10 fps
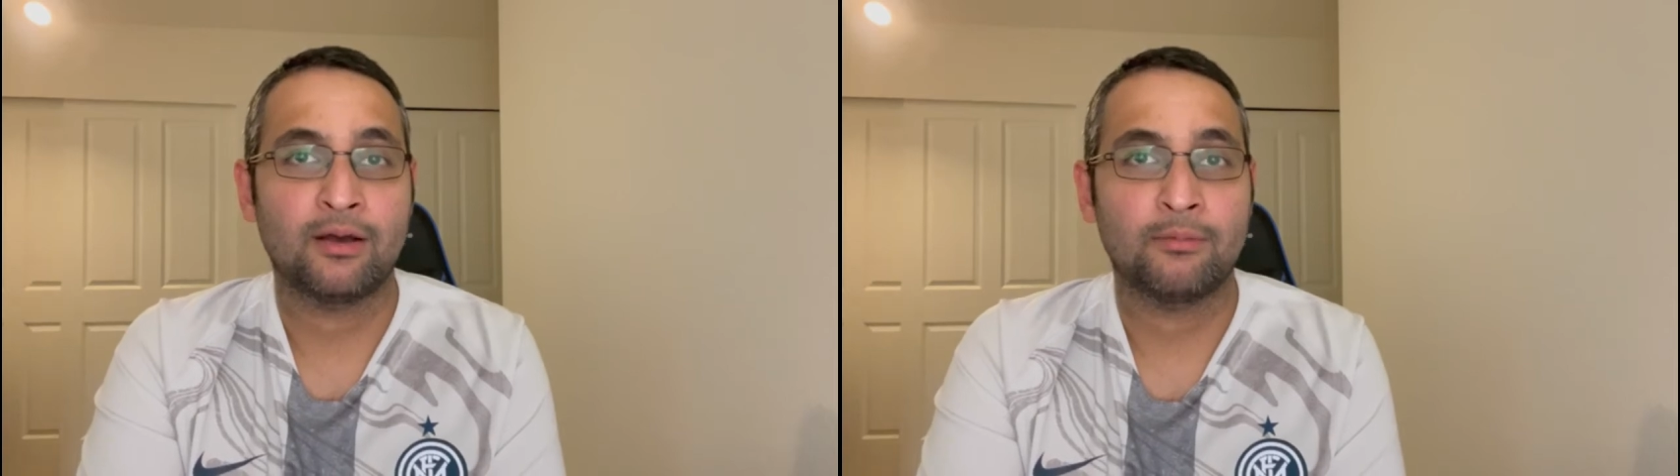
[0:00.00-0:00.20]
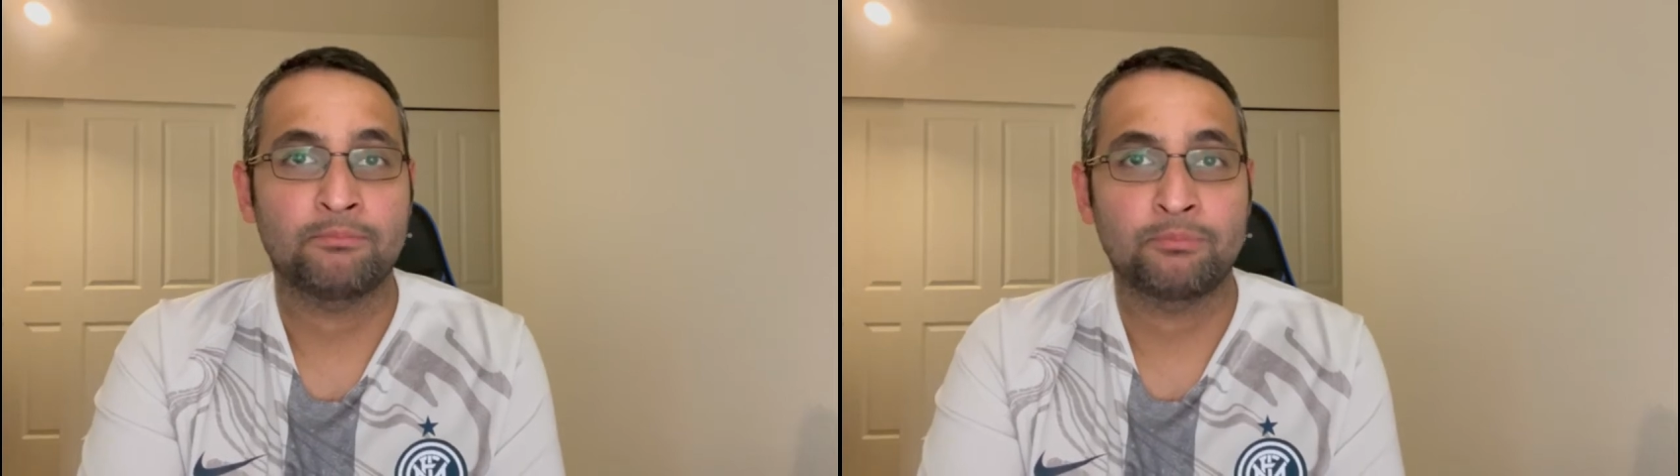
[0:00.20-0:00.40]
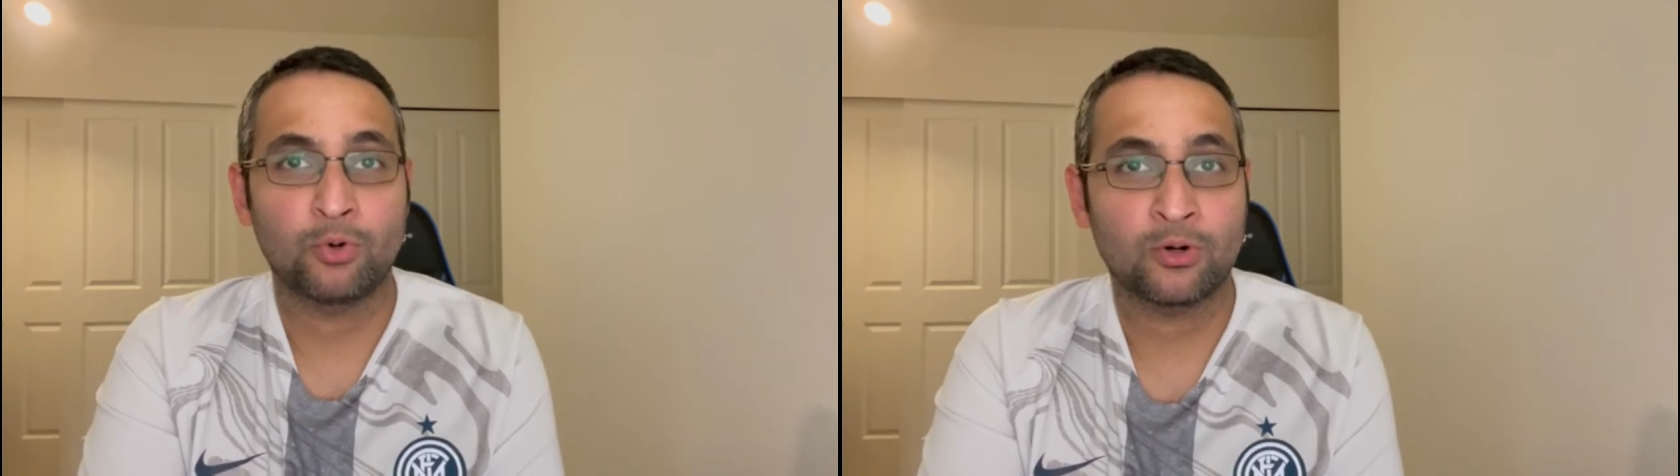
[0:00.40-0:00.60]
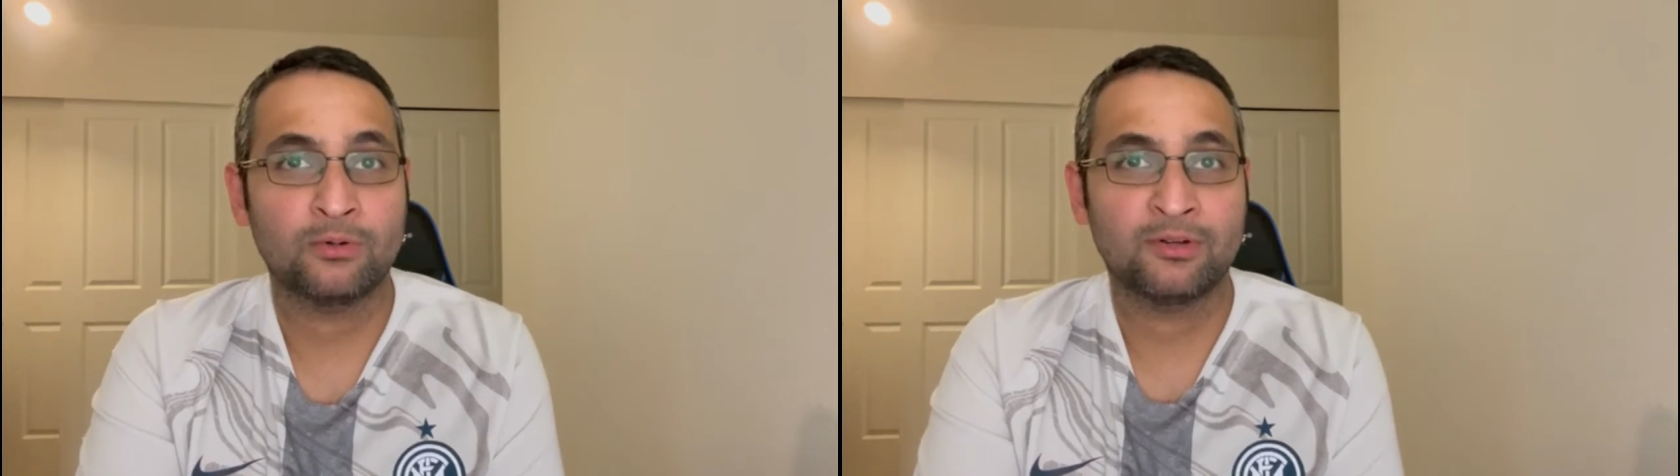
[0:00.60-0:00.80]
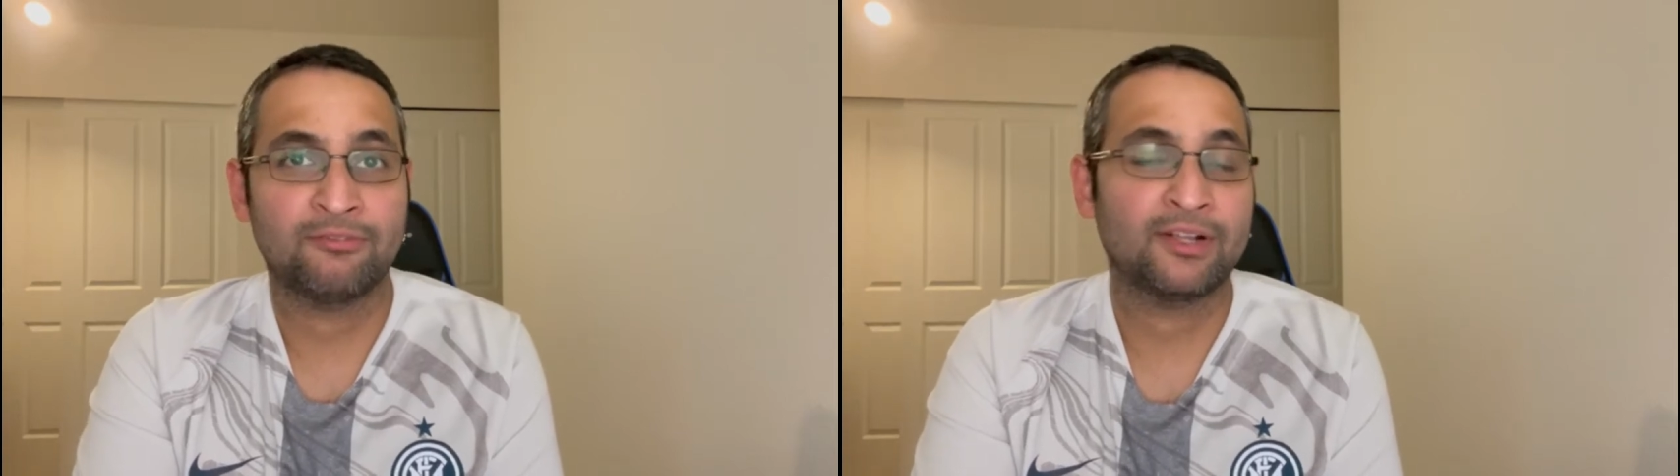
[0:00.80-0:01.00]
Poor
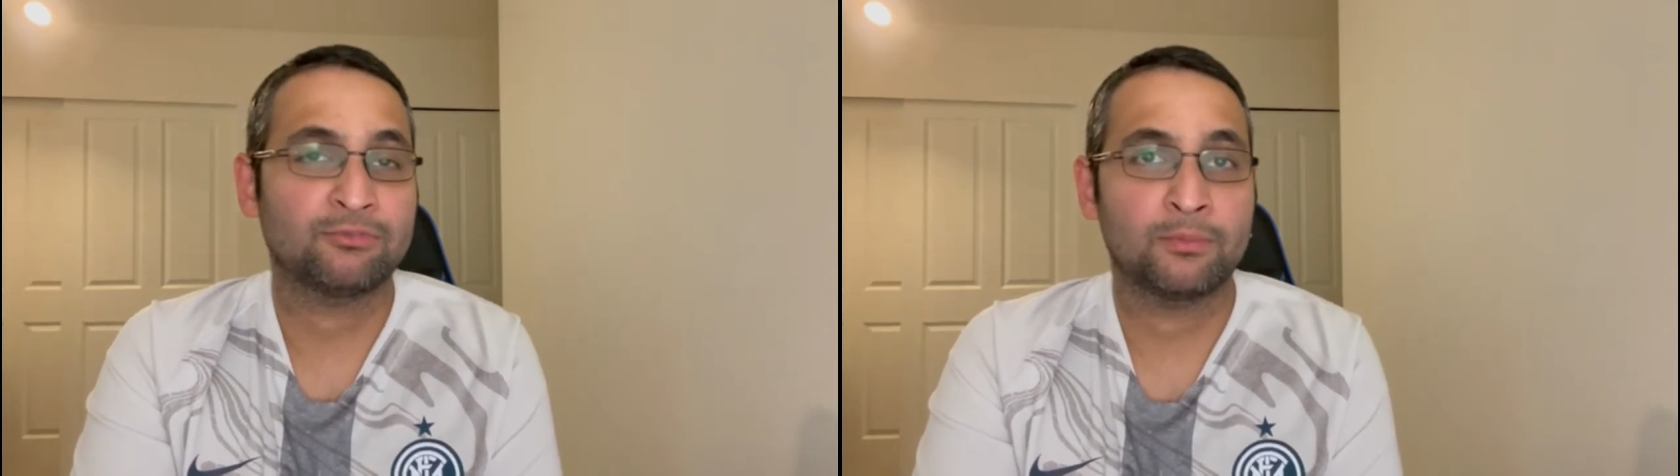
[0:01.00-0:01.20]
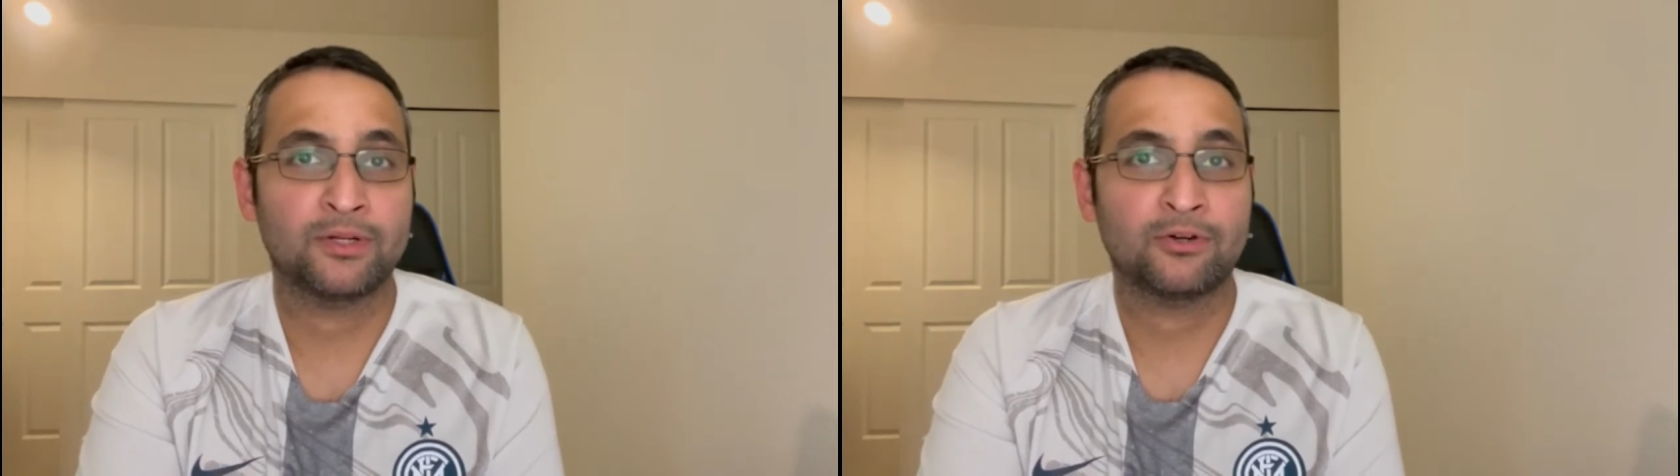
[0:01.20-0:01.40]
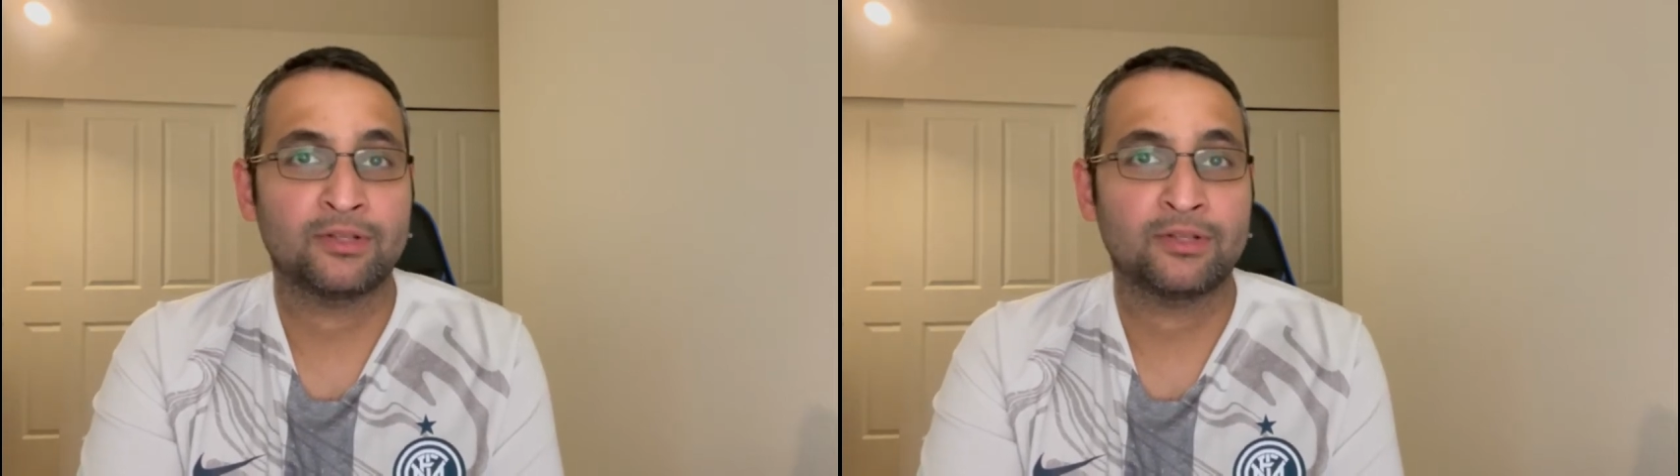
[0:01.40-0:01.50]
defense from Inter on